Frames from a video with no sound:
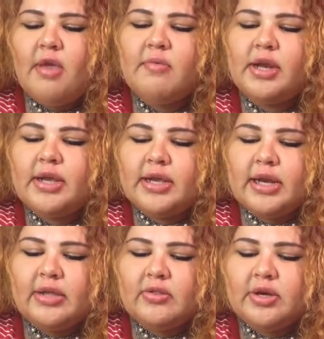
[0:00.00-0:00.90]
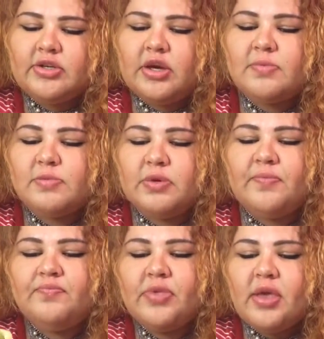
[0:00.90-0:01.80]
we didn't get like 3 drops,
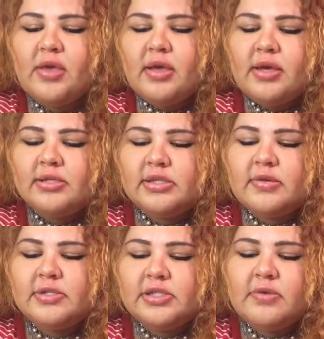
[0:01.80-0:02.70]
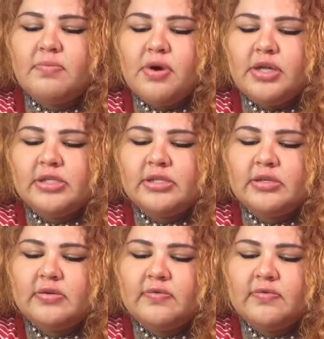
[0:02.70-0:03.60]
but in some parts
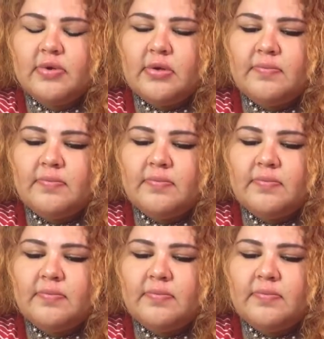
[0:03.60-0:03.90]
of